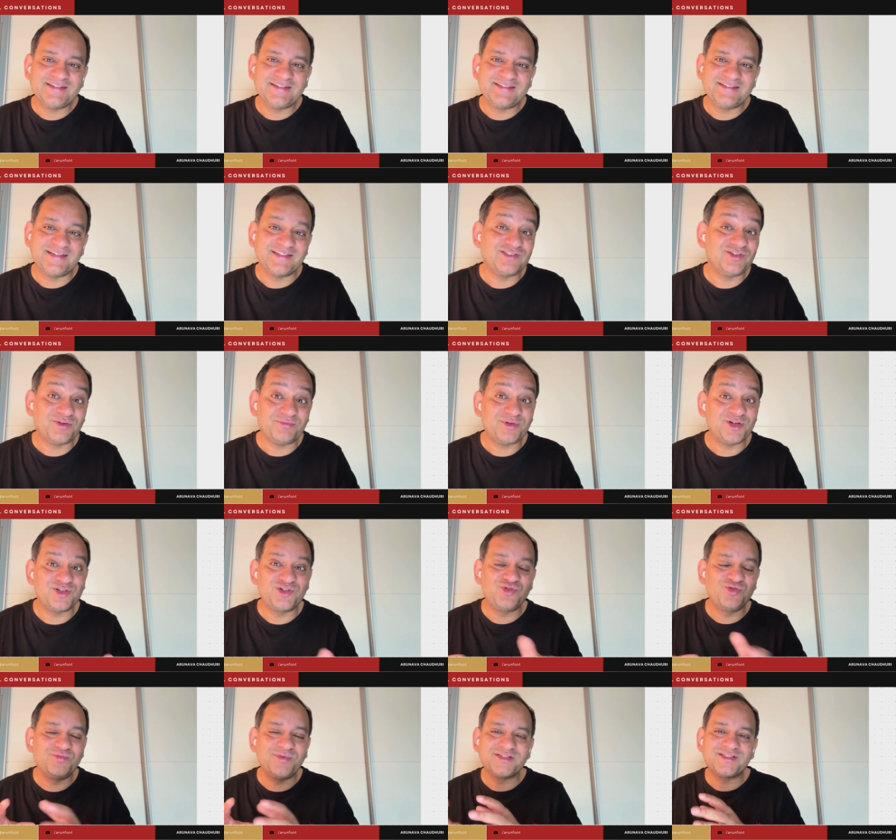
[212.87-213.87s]
there's not
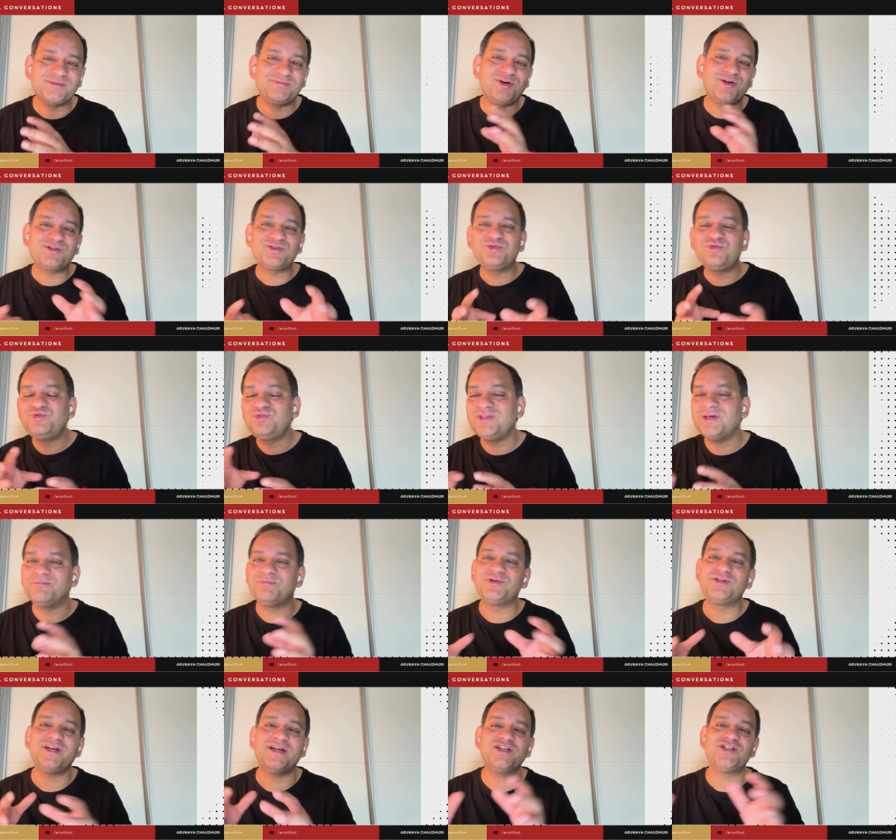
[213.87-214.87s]
much rumours about who they
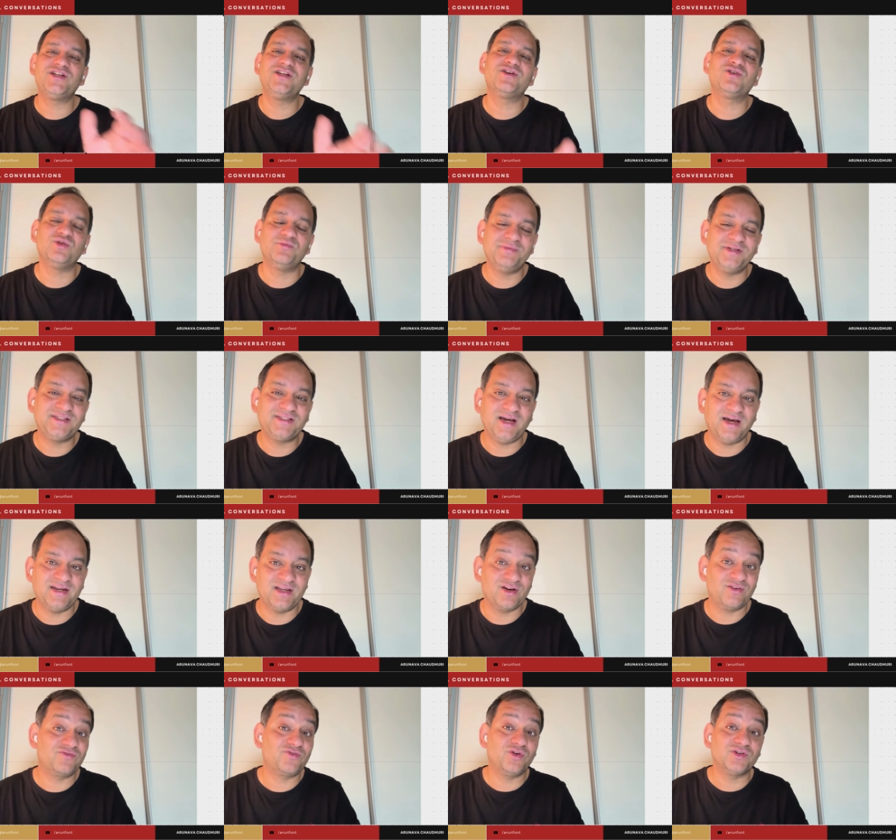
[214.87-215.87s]
potentially could be
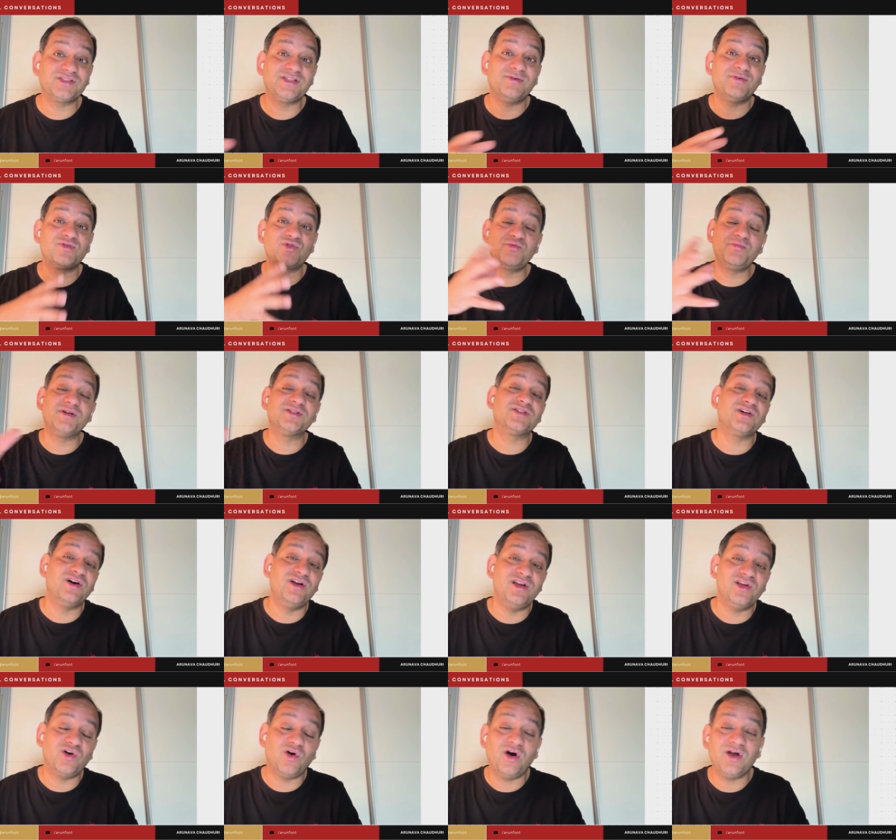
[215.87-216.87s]
signing. Of course, there were rumours
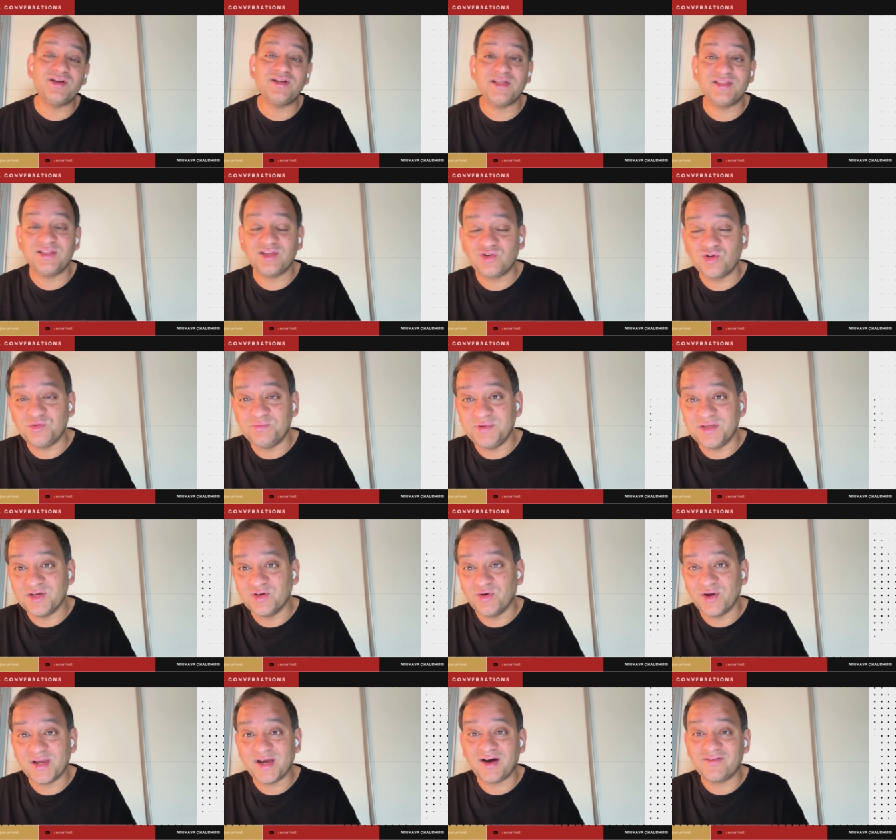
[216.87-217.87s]
early on that they could be
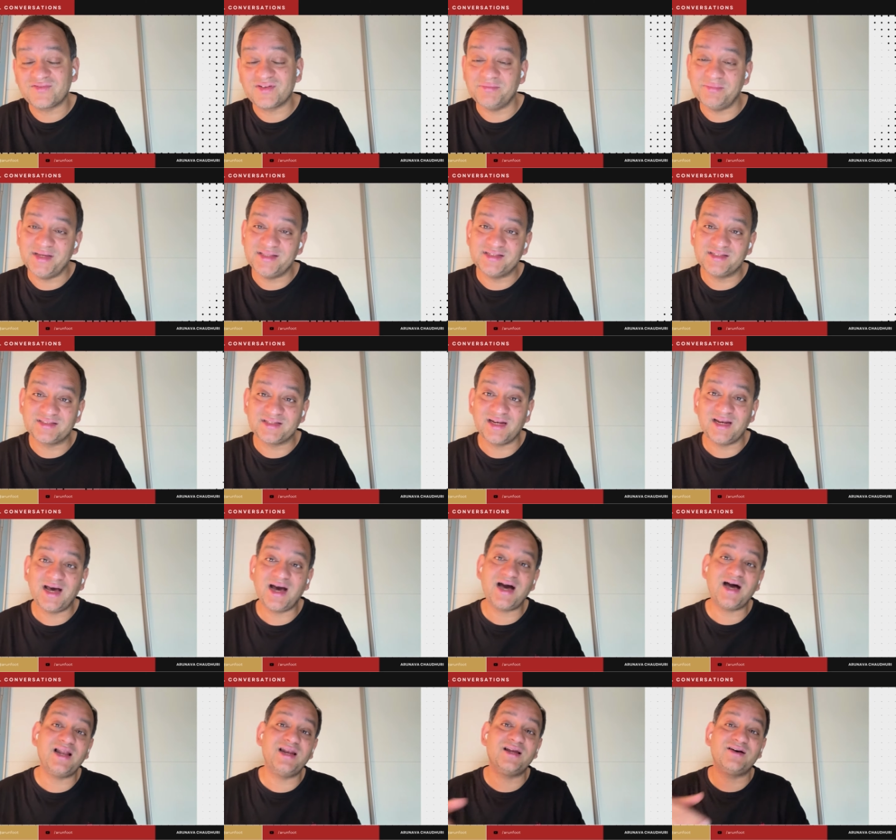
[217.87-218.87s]
going after Mady
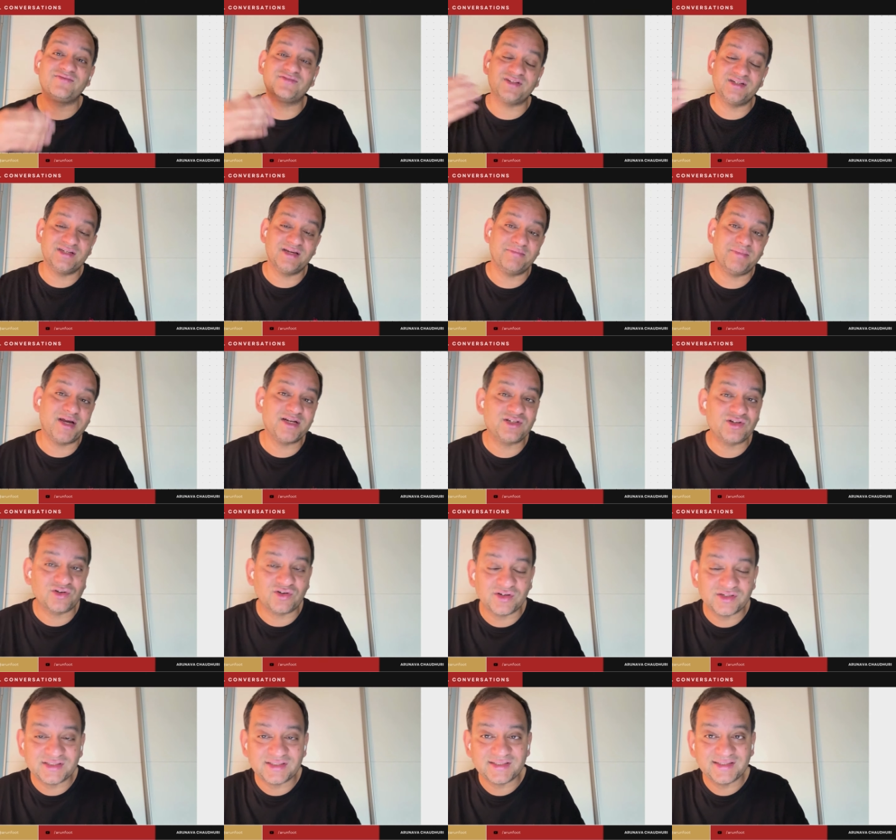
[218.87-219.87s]
Talal, after
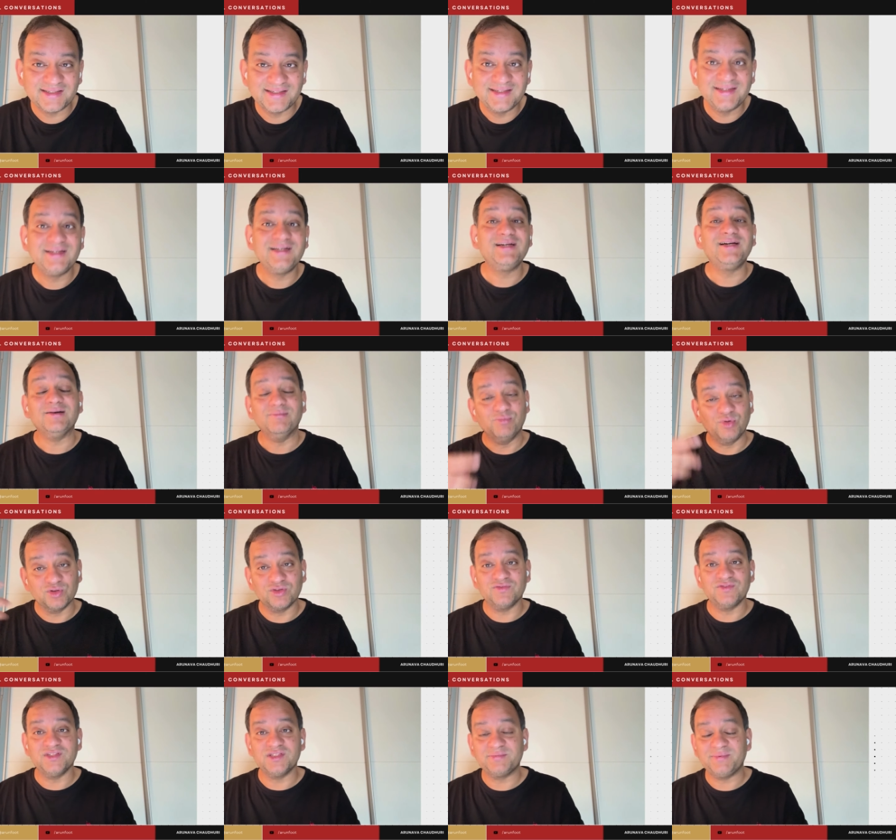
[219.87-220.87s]
Diamantokos. Both
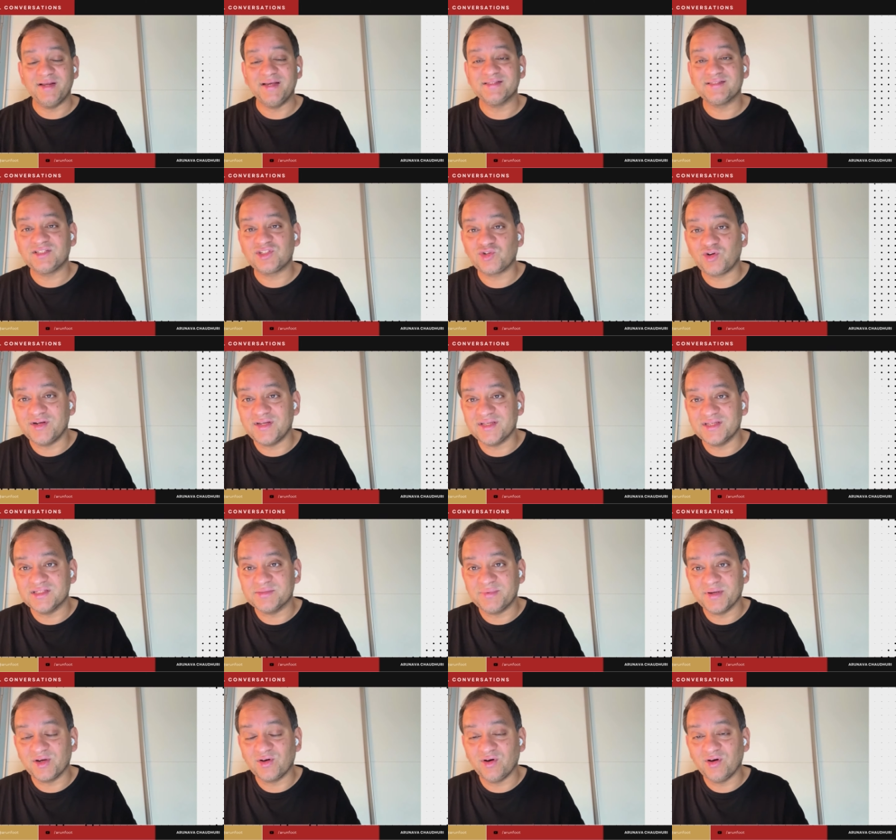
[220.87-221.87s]
of these players are joining
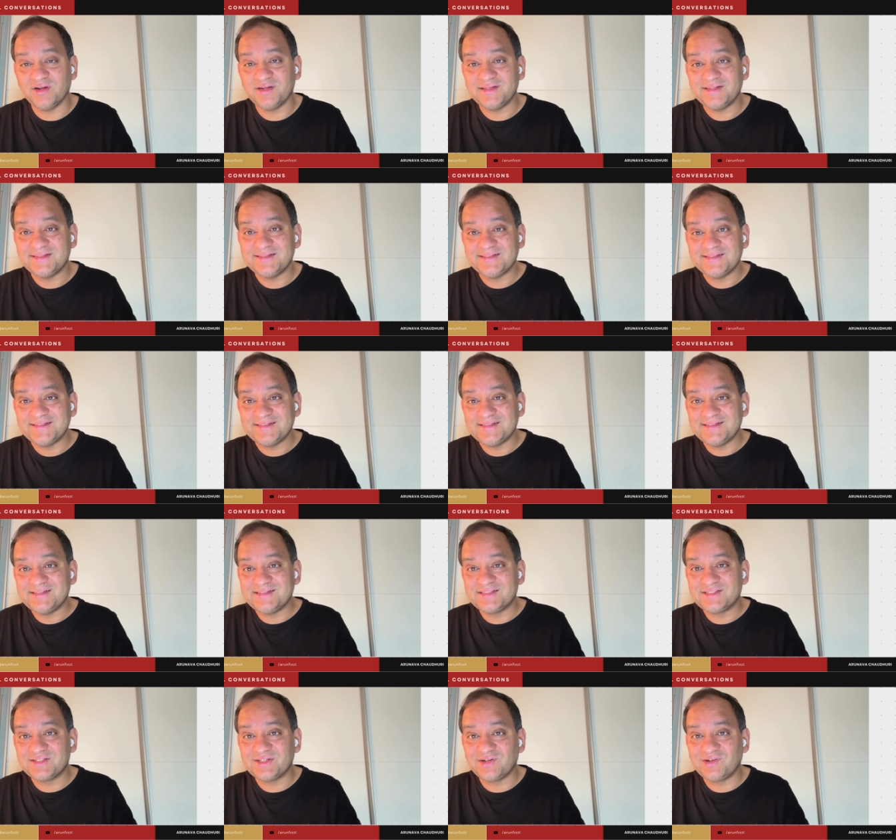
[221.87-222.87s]
East Bengal.
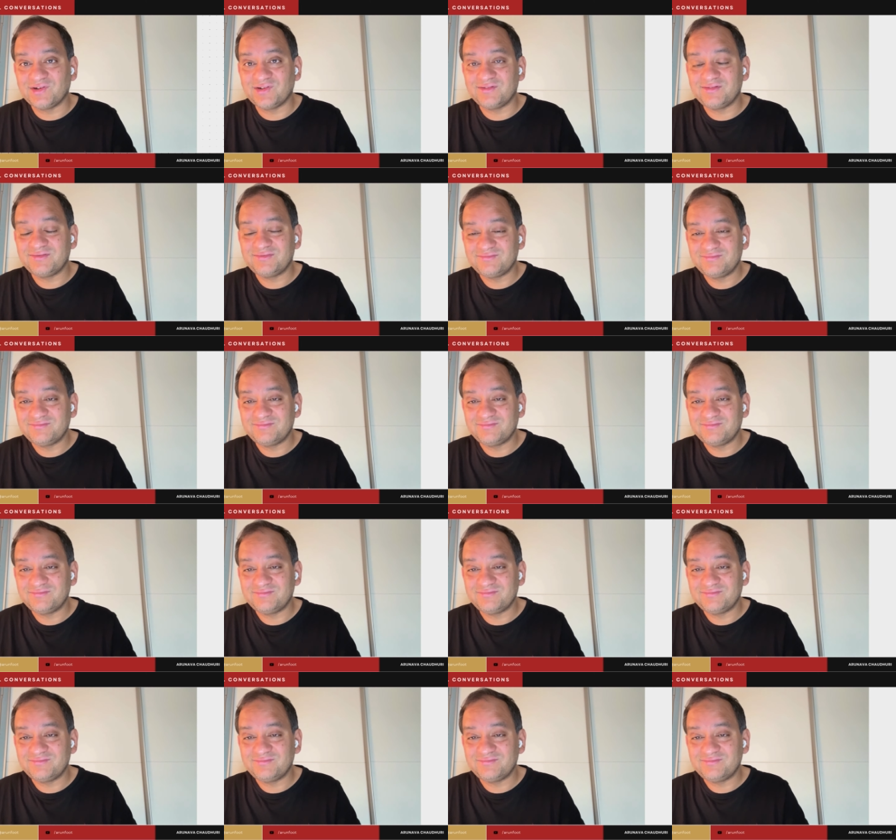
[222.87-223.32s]
So